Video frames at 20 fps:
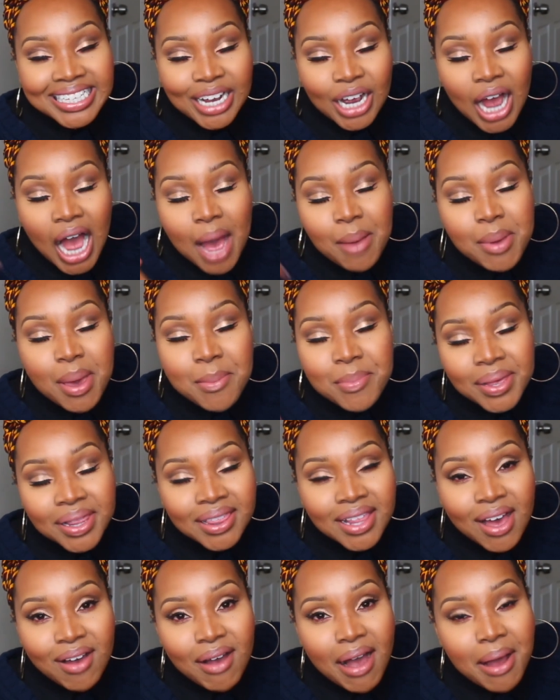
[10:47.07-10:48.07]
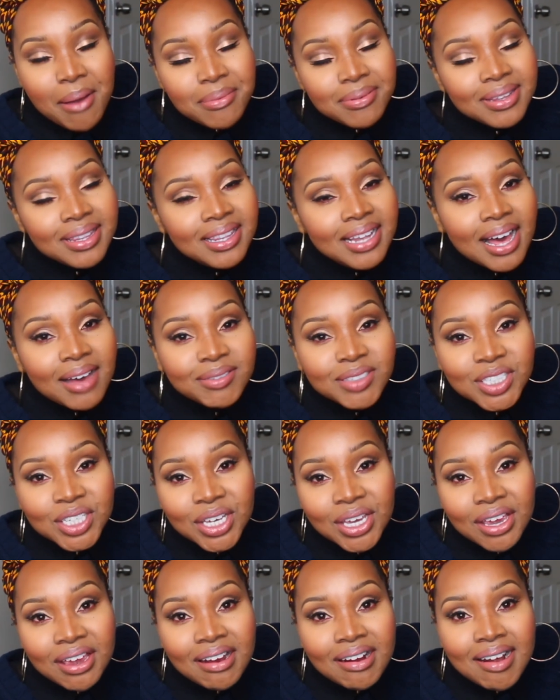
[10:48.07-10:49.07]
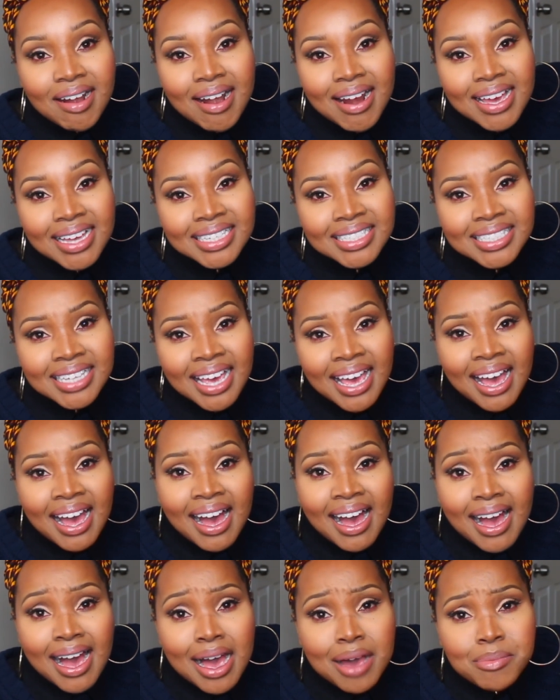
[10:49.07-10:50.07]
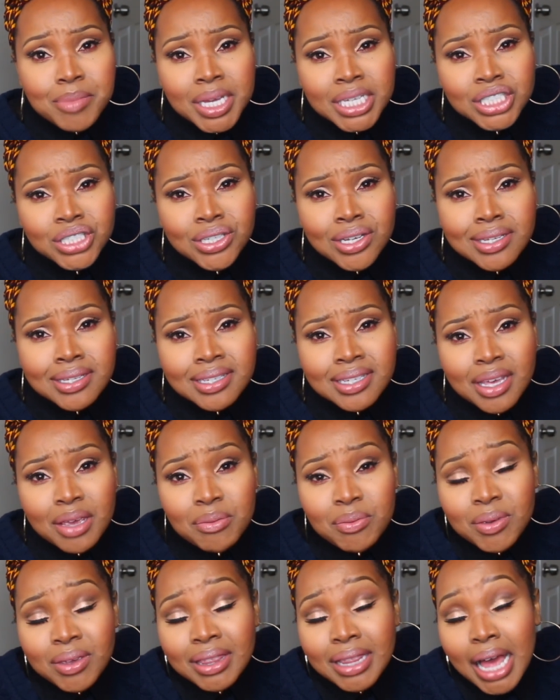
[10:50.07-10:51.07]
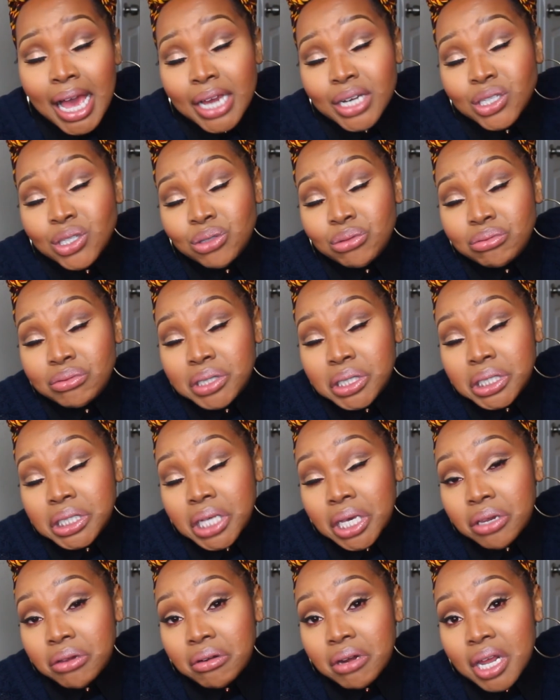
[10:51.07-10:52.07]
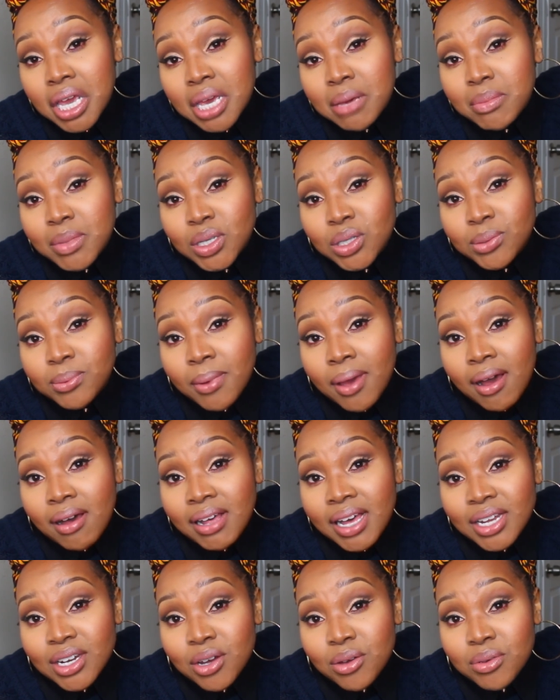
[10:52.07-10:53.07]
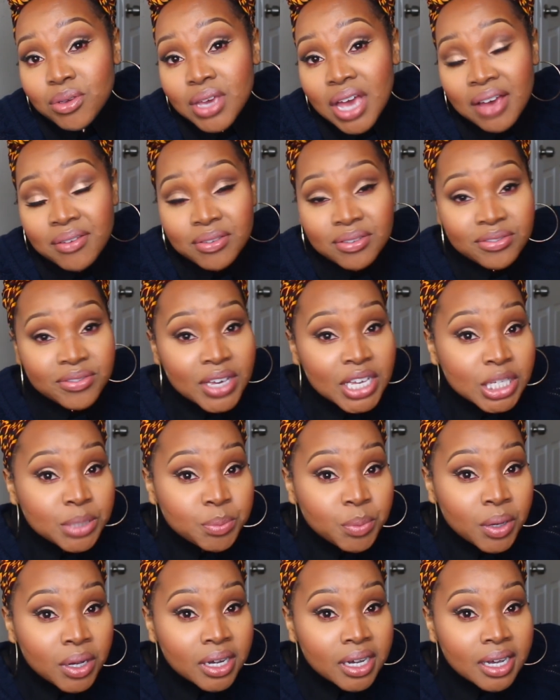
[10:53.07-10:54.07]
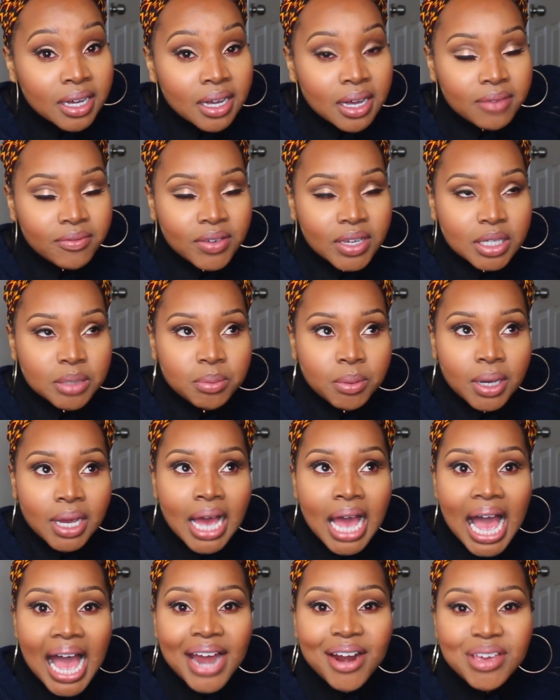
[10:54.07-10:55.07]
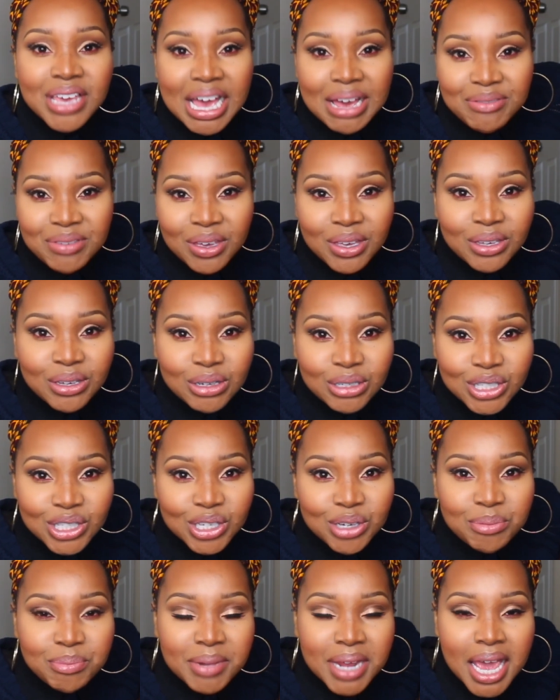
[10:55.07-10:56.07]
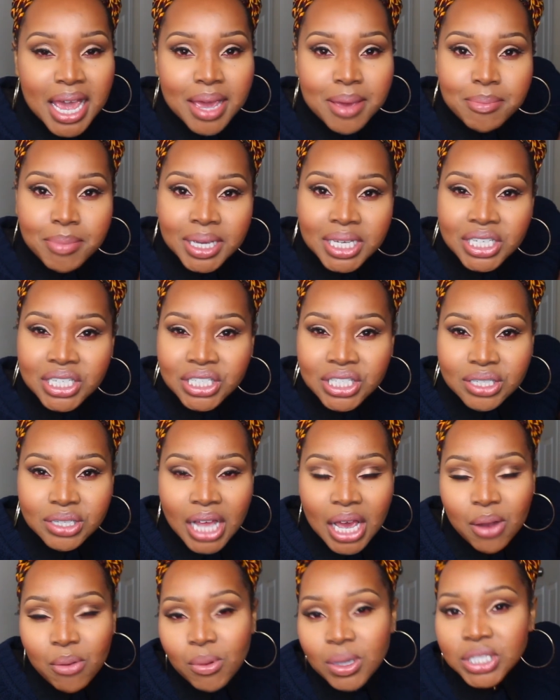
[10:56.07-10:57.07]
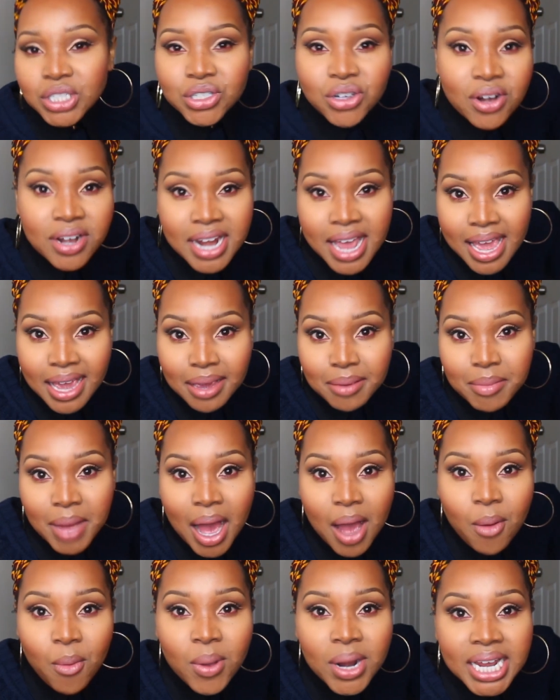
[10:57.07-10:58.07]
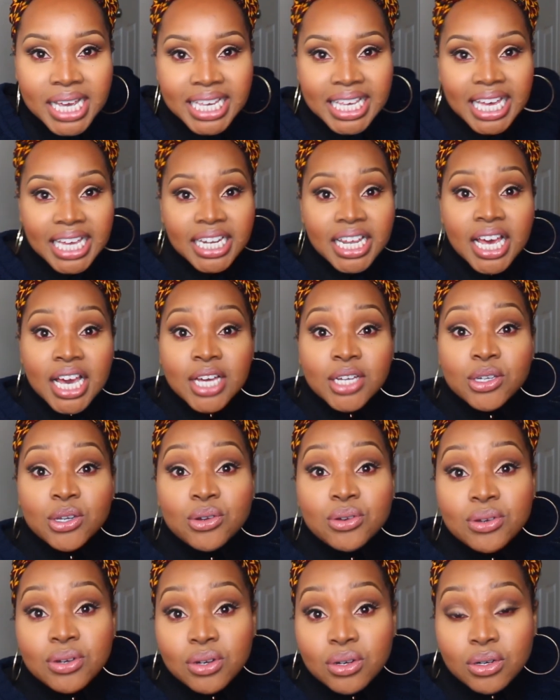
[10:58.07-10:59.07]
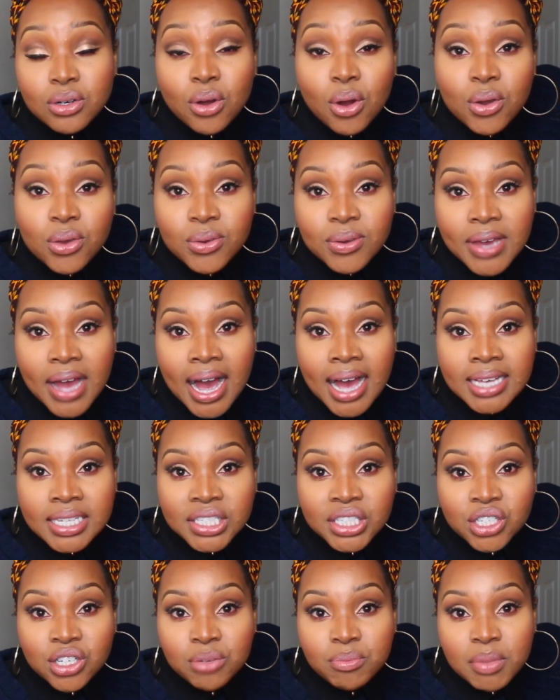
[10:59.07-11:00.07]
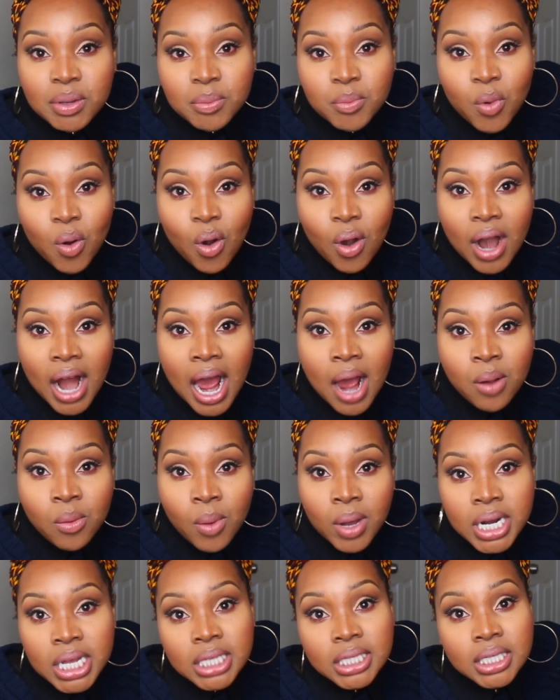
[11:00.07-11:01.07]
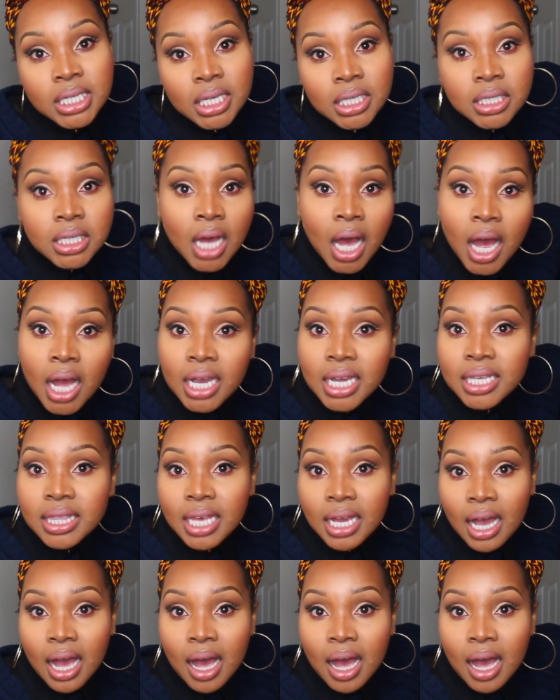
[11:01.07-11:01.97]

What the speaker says: Comment below, I would love to hear it. And just, if you'd like to, just say your name as well. I know you have your Facebook. I know you have your YouTube name, but just like, what's your name? I want to get to know you guys a little bit more. I want us to talk in the